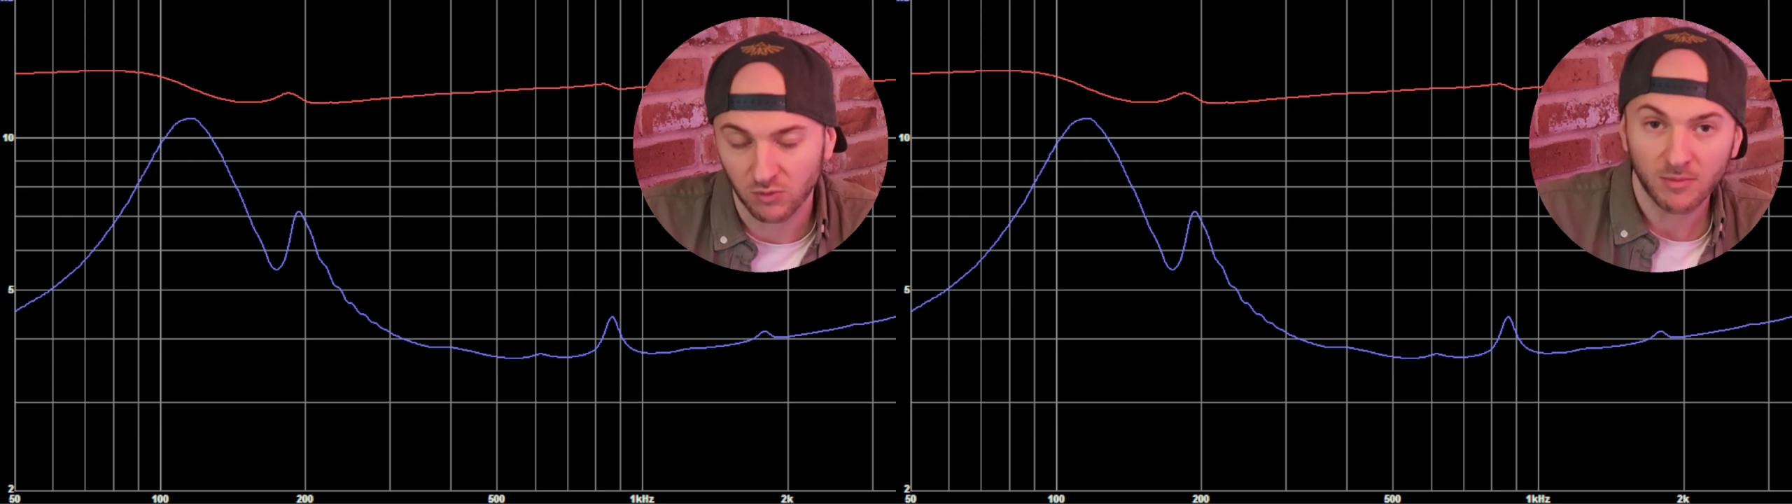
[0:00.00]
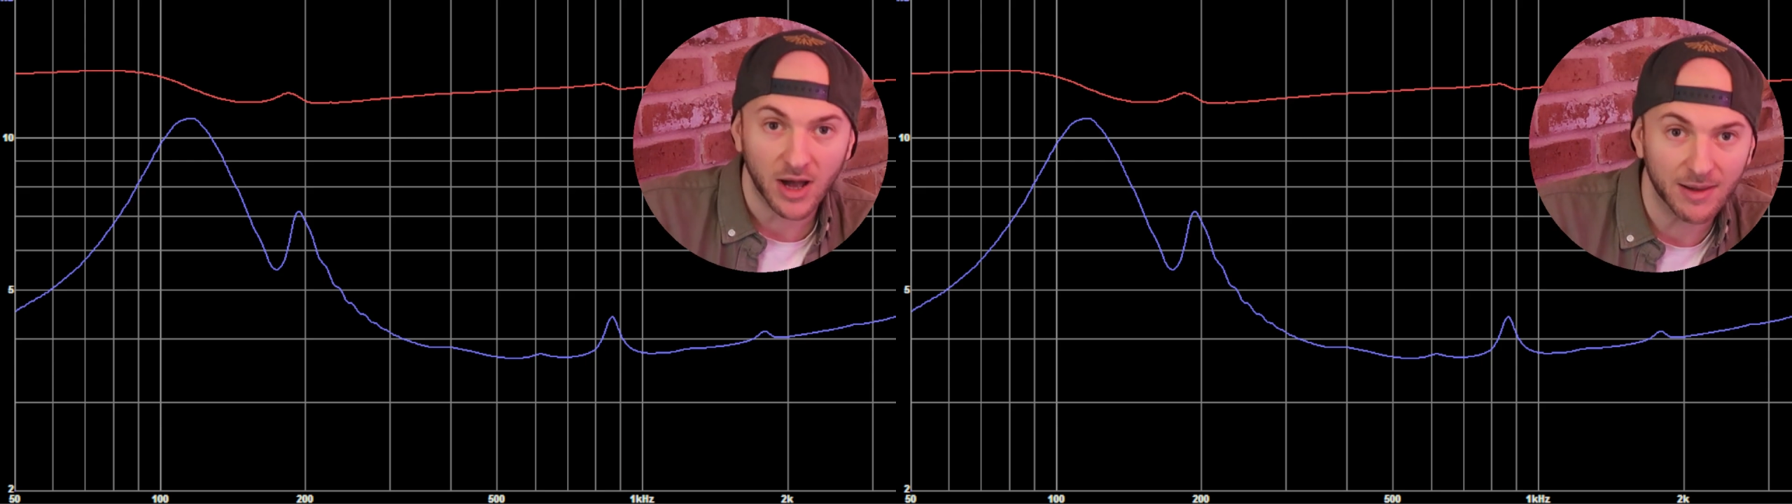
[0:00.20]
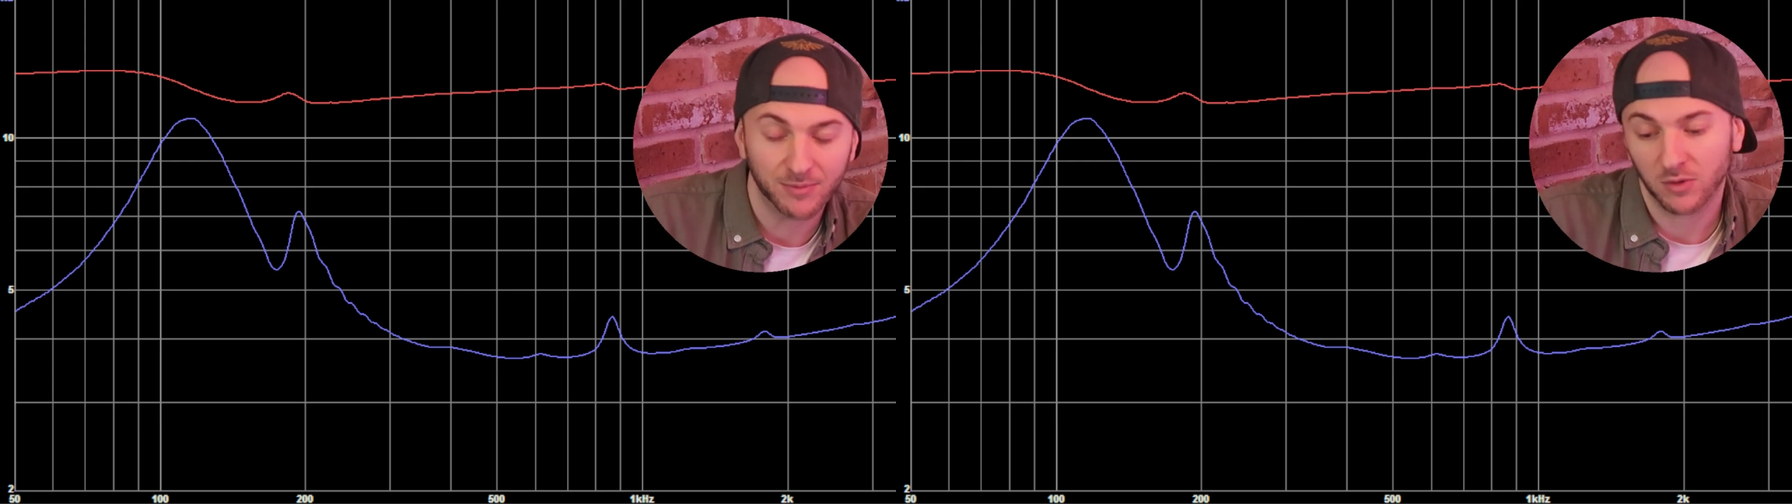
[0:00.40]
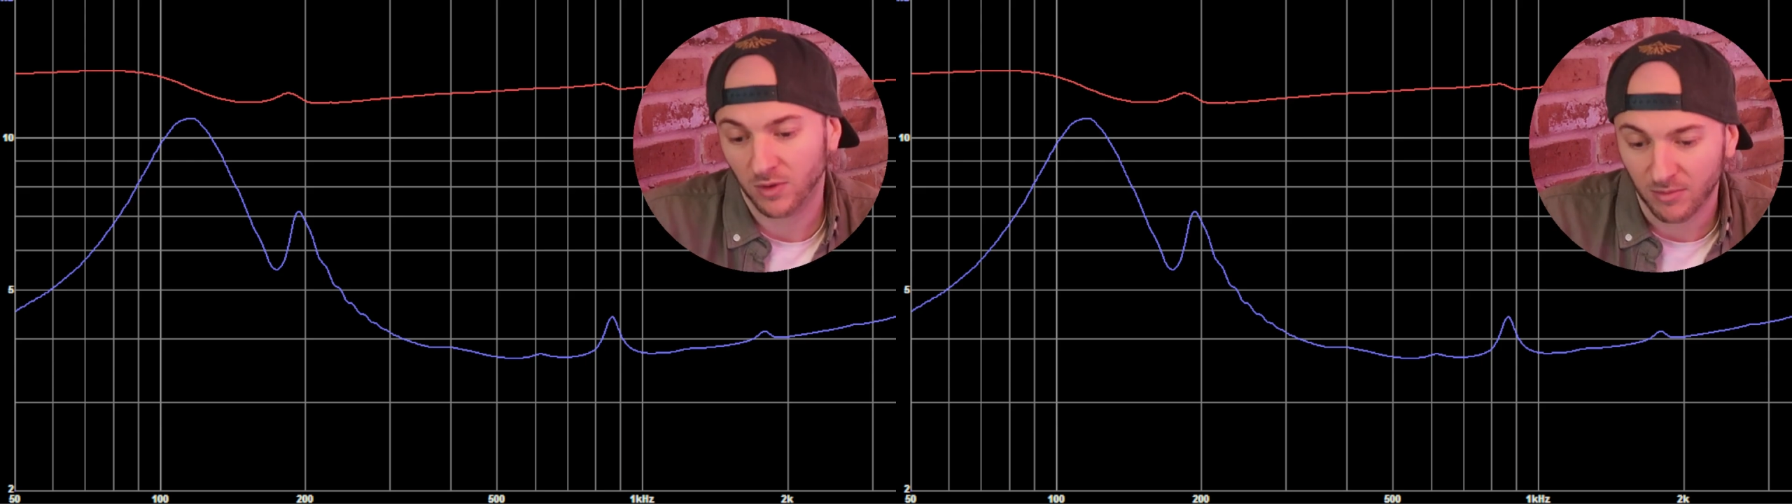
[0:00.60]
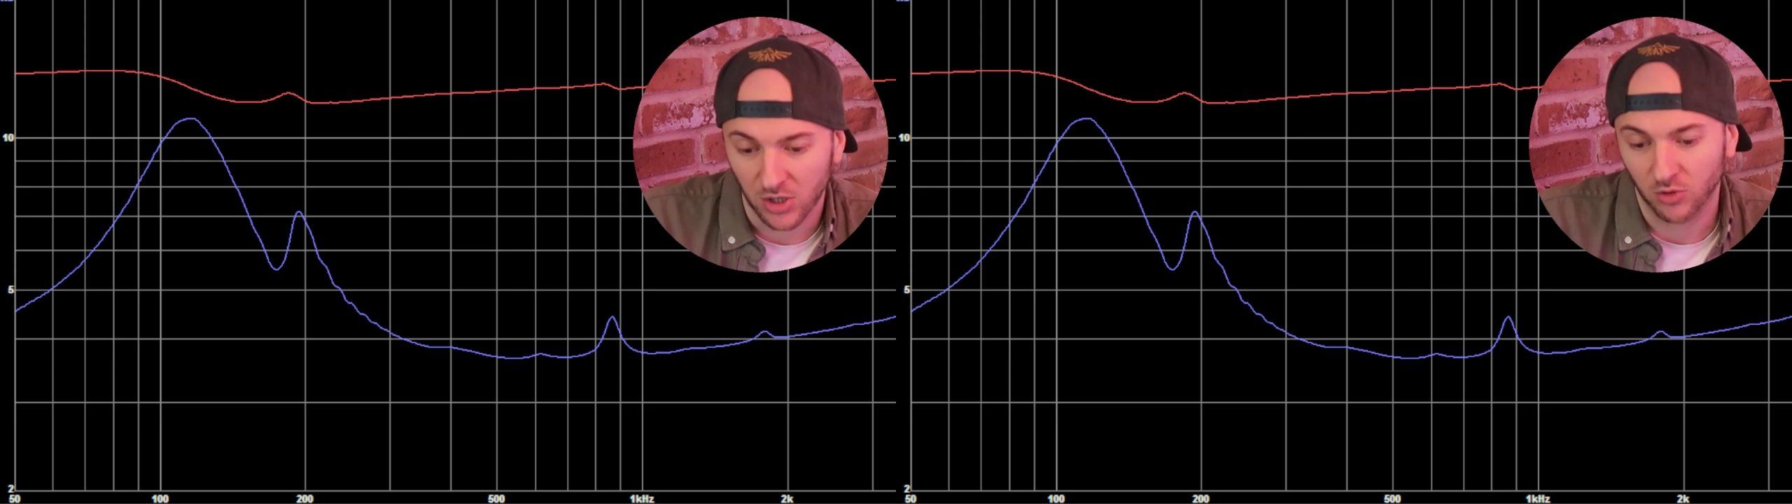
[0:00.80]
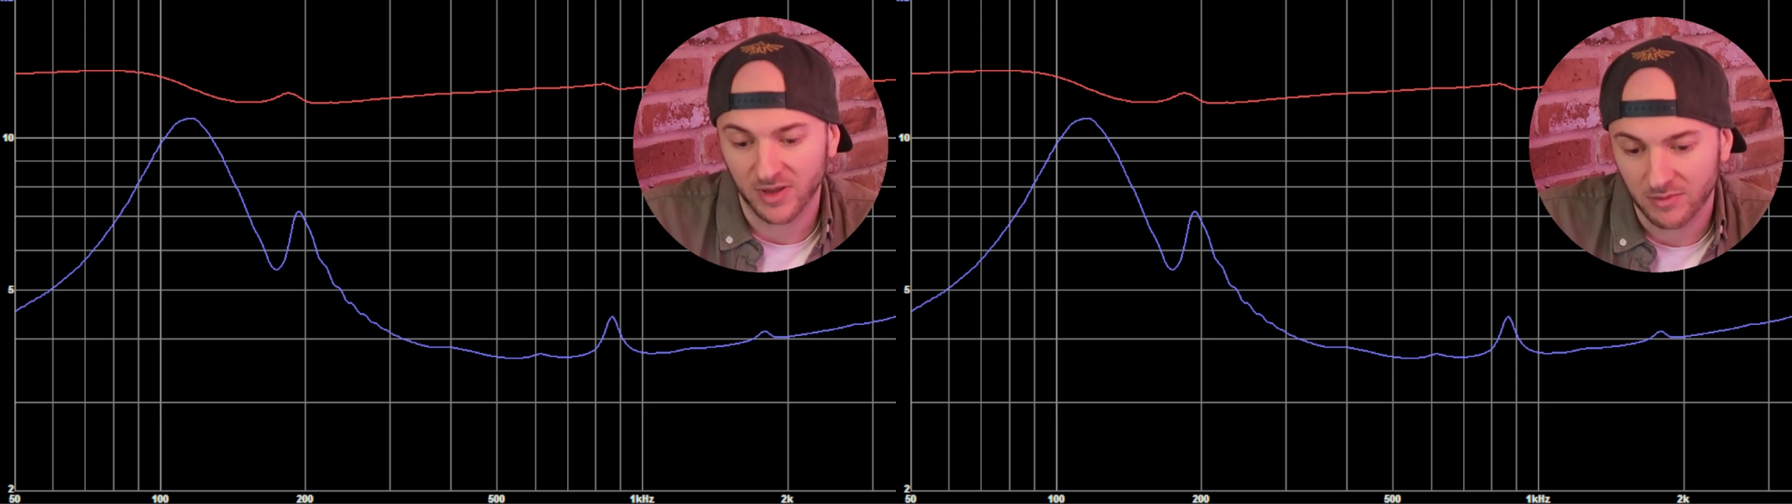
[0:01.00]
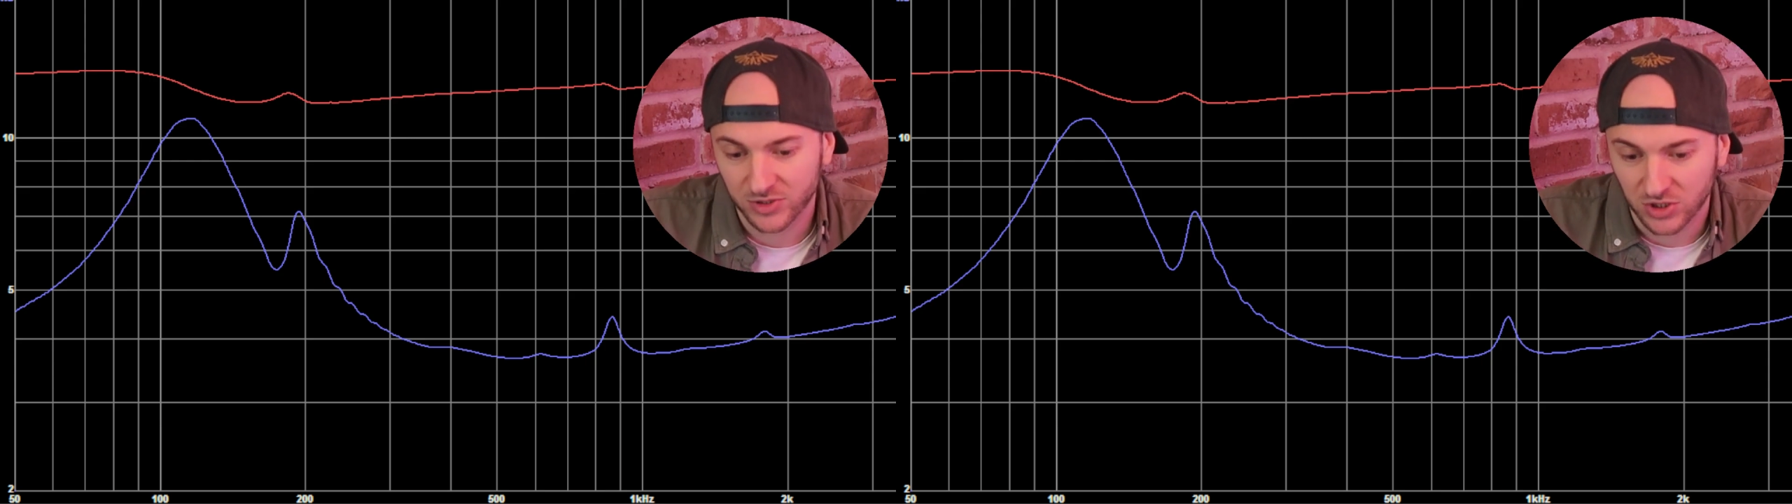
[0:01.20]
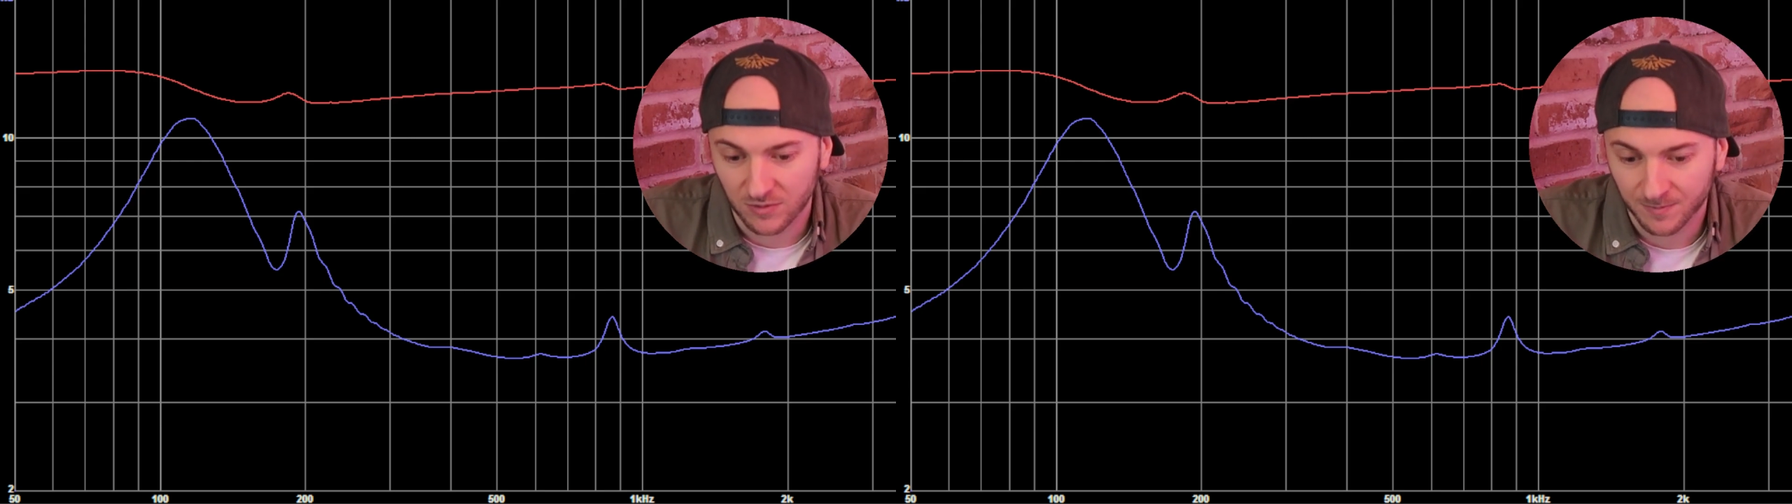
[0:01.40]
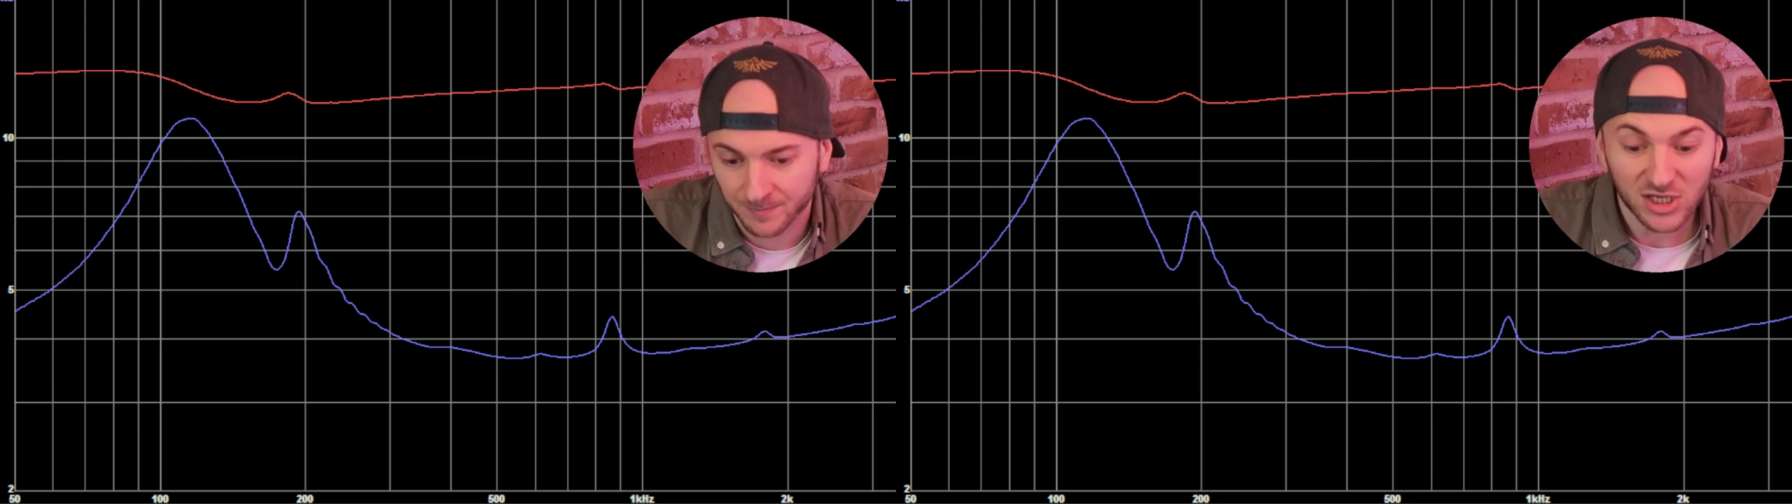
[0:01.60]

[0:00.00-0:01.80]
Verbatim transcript: We might, but we might not be able to.